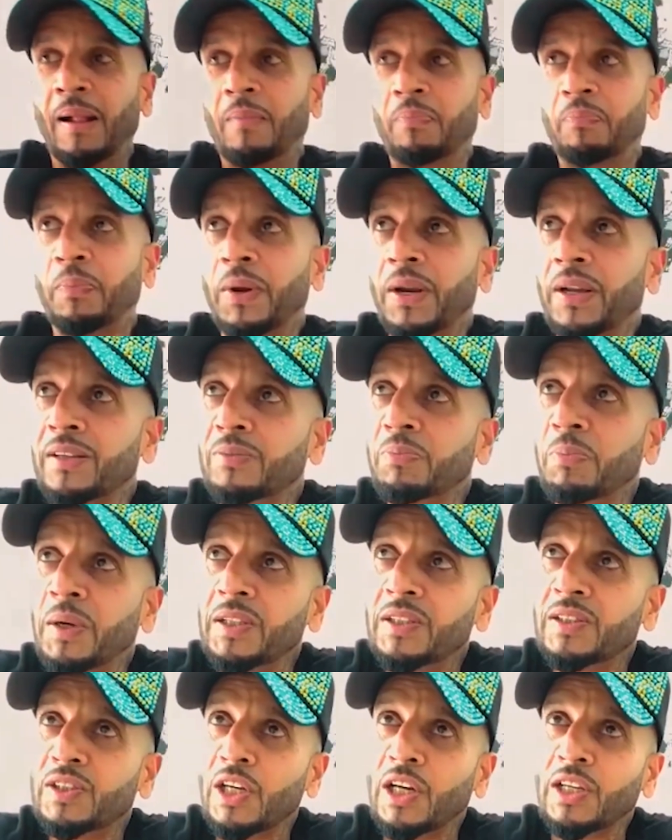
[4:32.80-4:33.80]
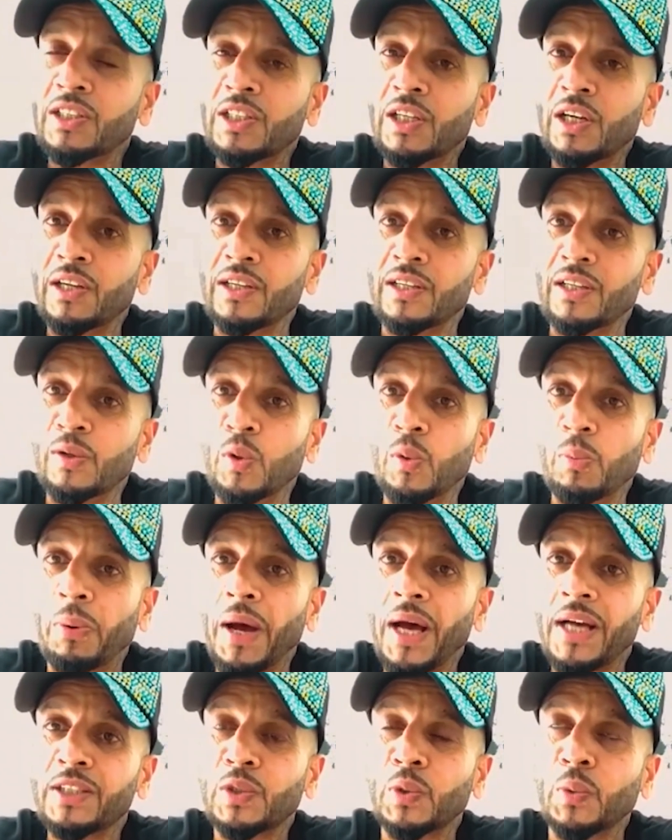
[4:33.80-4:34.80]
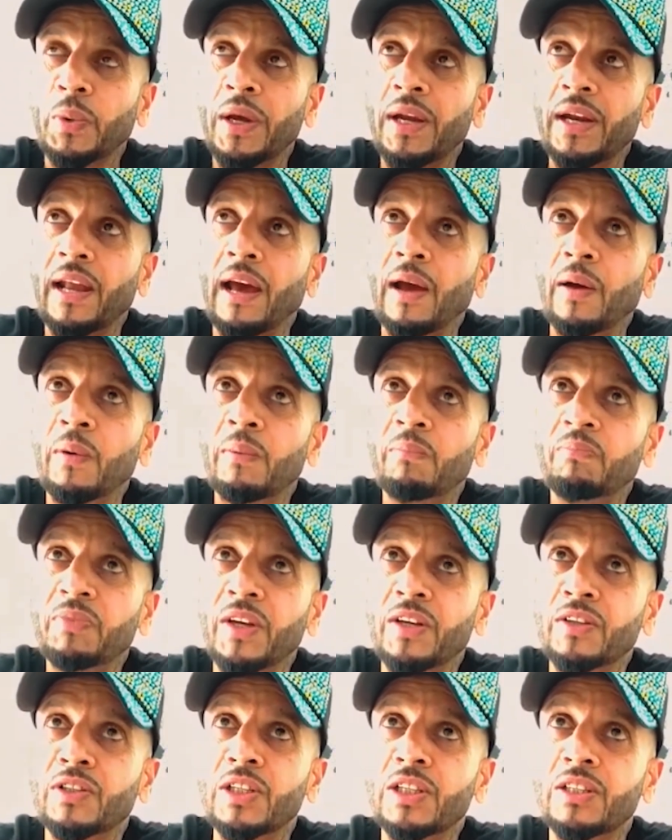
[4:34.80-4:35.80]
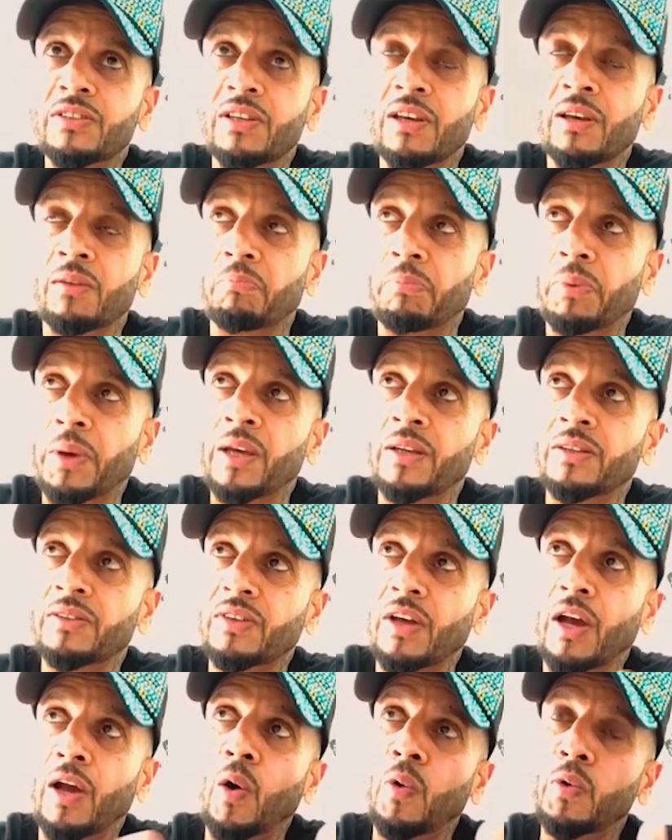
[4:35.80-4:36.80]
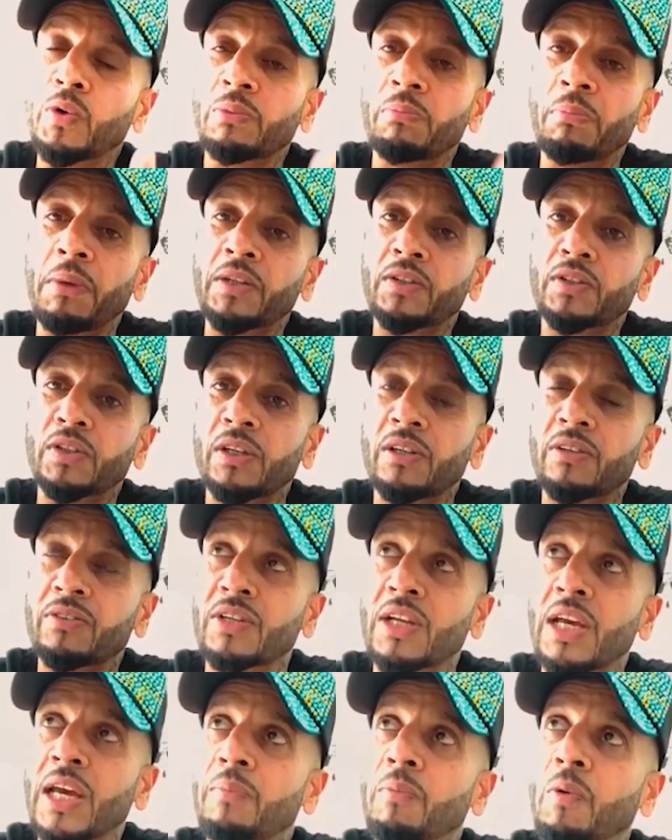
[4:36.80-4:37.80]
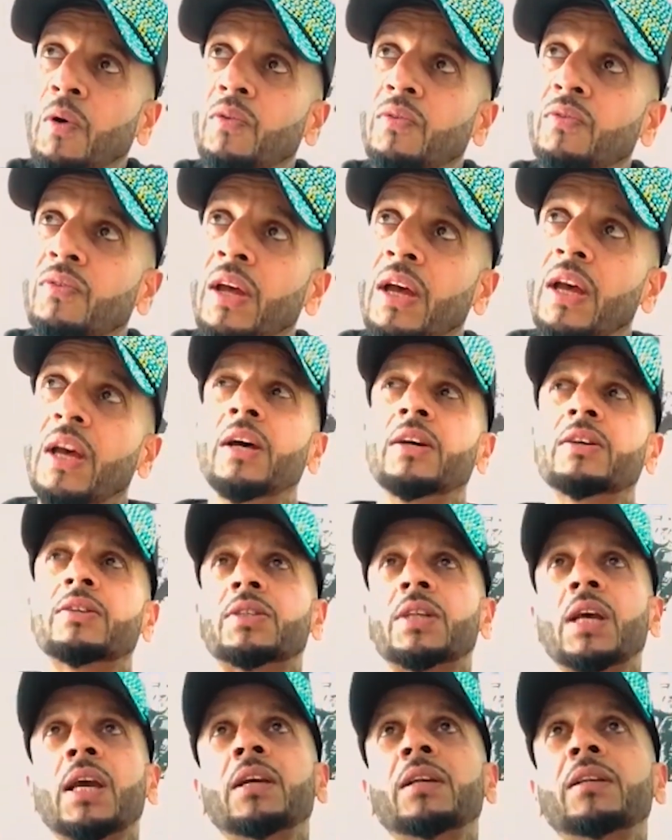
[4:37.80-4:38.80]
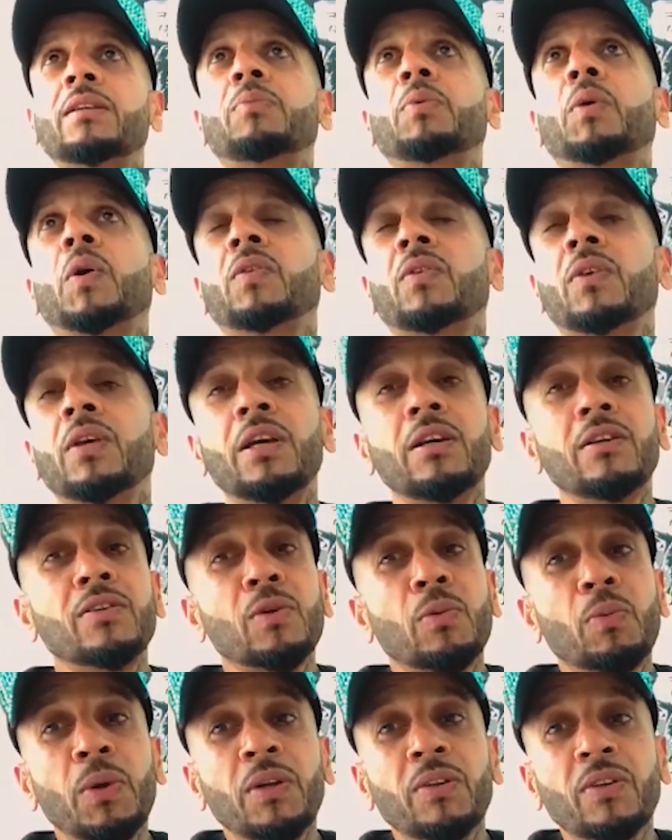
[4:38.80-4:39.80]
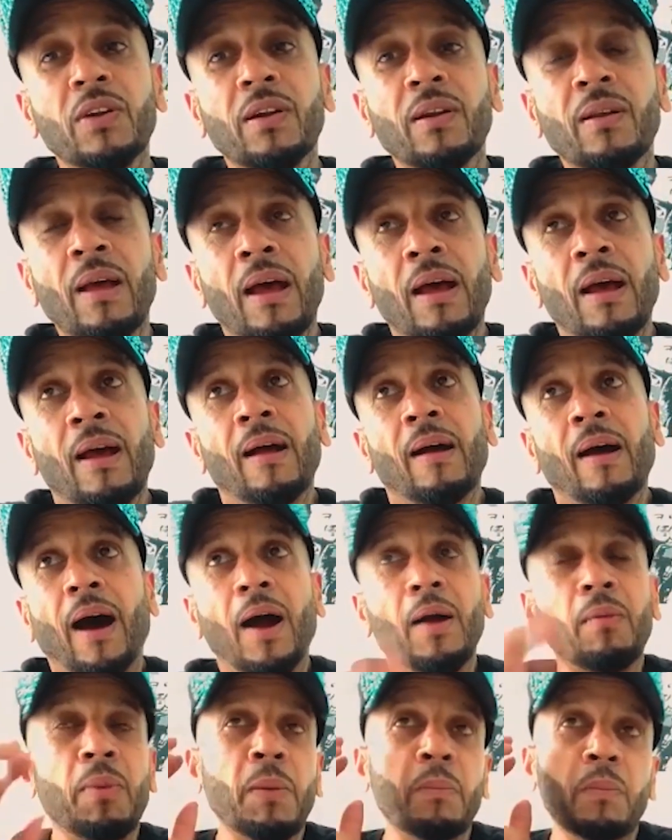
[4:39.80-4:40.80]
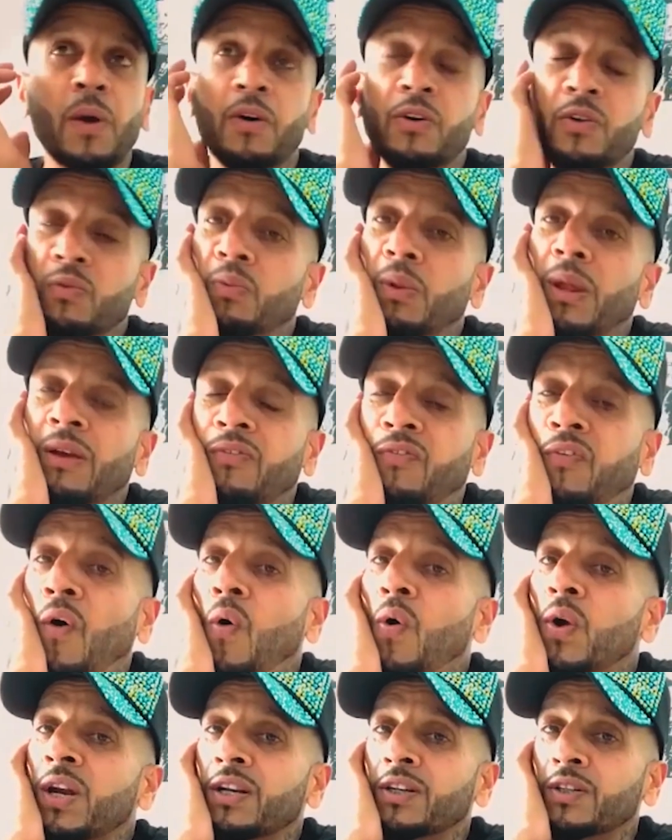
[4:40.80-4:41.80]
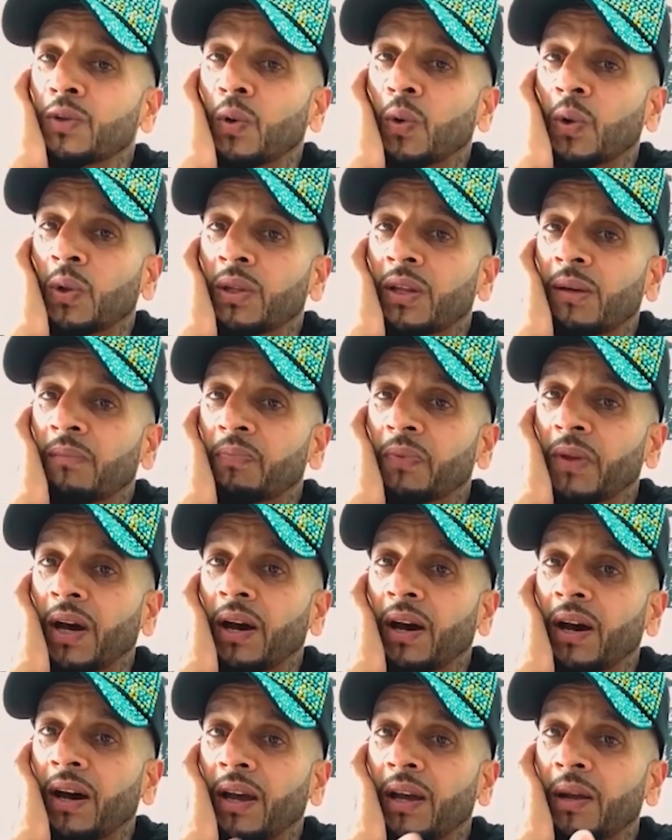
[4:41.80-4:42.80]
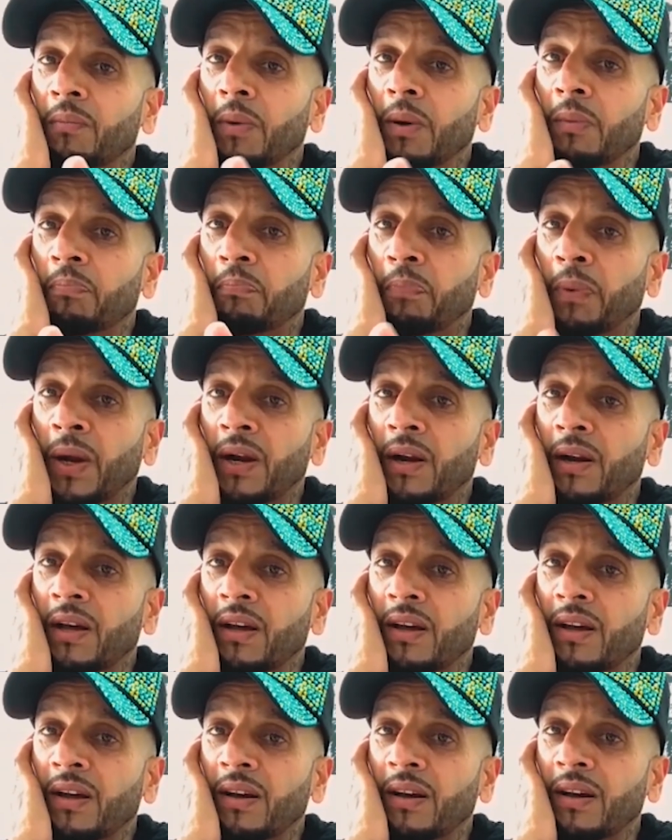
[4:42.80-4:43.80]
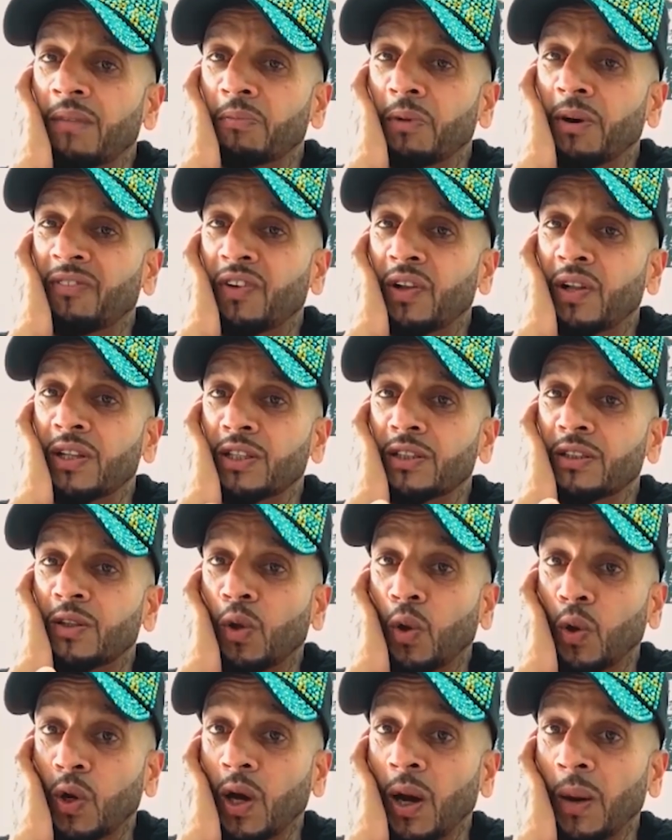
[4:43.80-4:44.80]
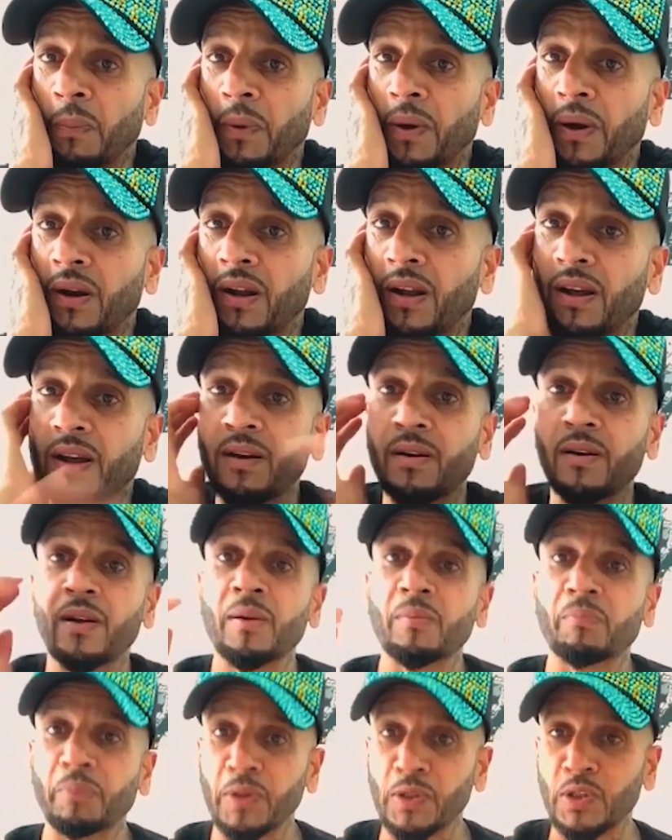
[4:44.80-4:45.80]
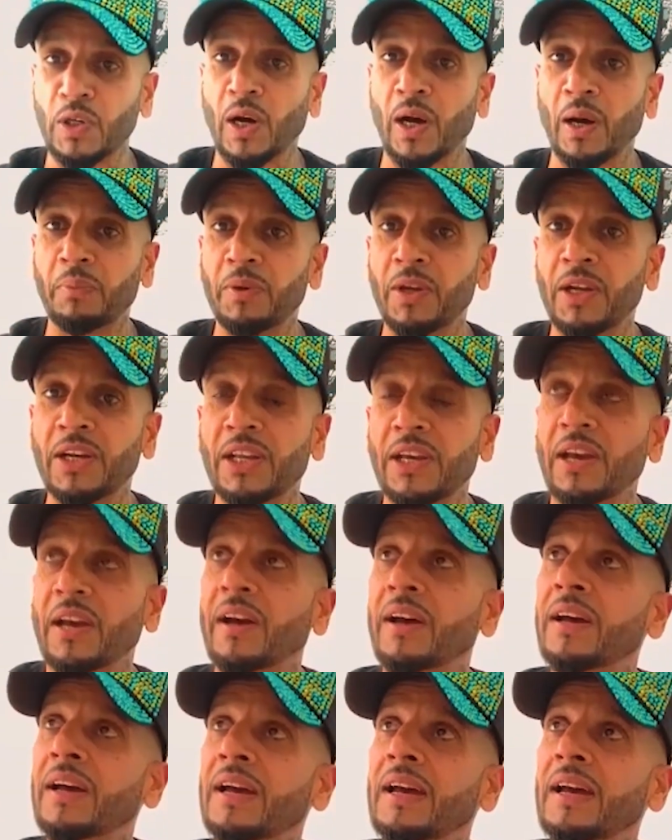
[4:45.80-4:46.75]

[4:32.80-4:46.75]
But it's my chacha who passed away now, Ajit Singh Bings. I always mention his name on stage because he is the reason. I remember I was like 4 years old in my pind, my village, Durgapur in Punjab, India.